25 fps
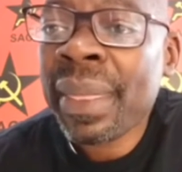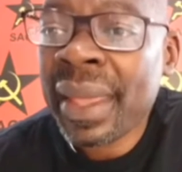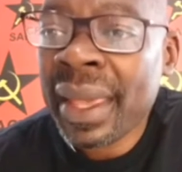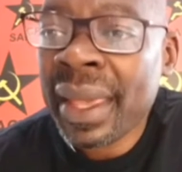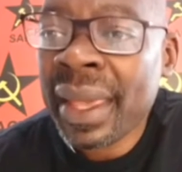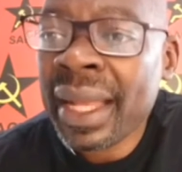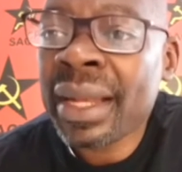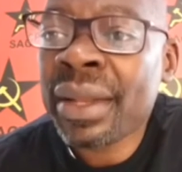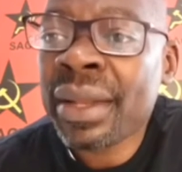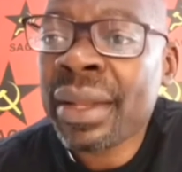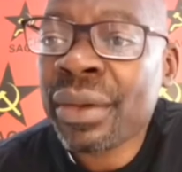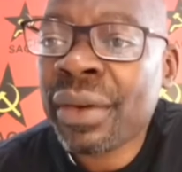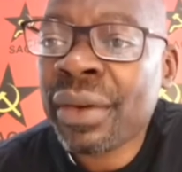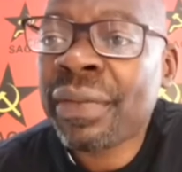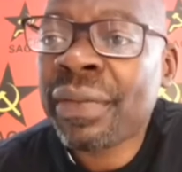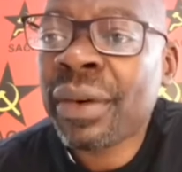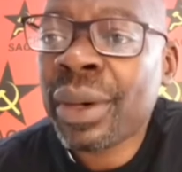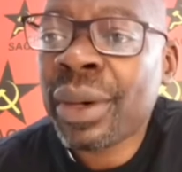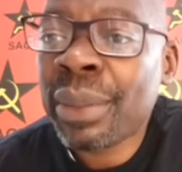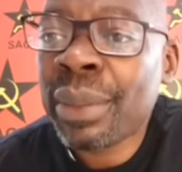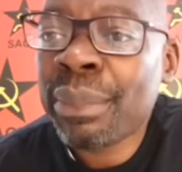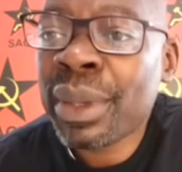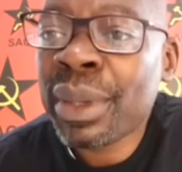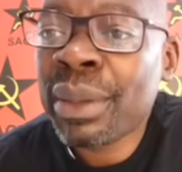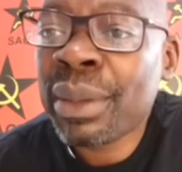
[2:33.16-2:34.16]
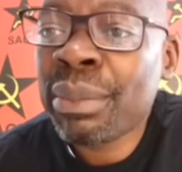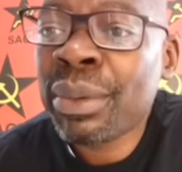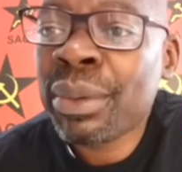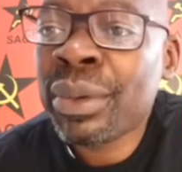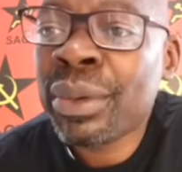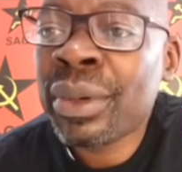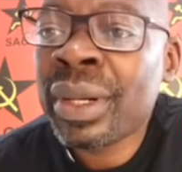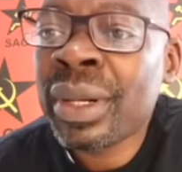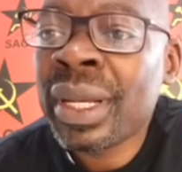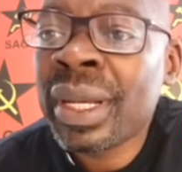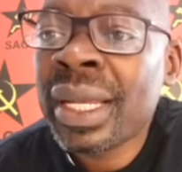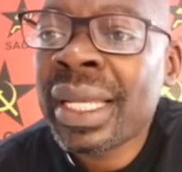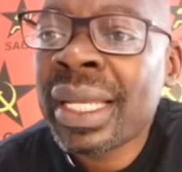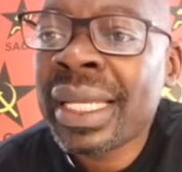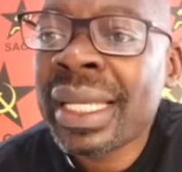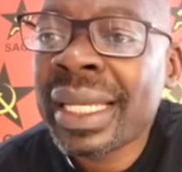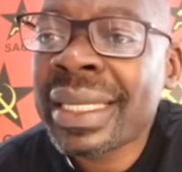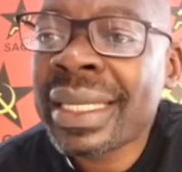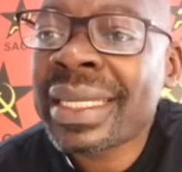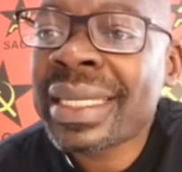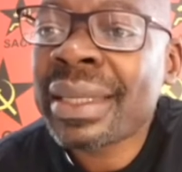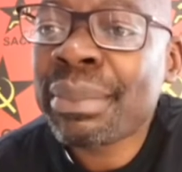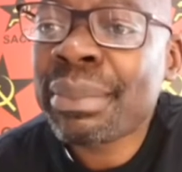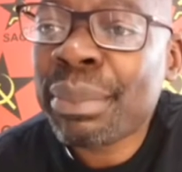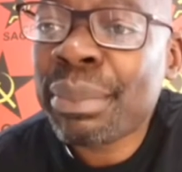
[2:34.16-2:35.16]
the health of our people
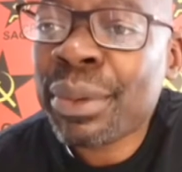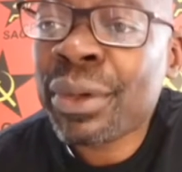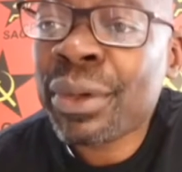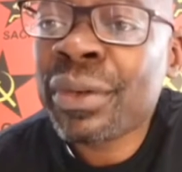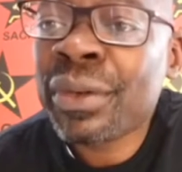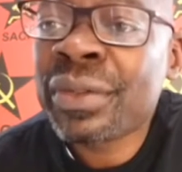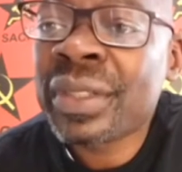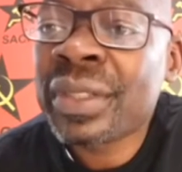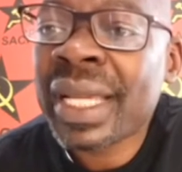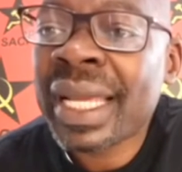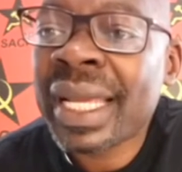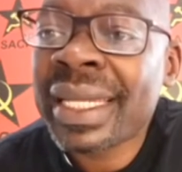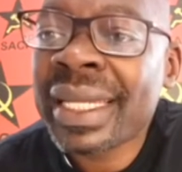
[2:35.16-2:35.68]
is improved.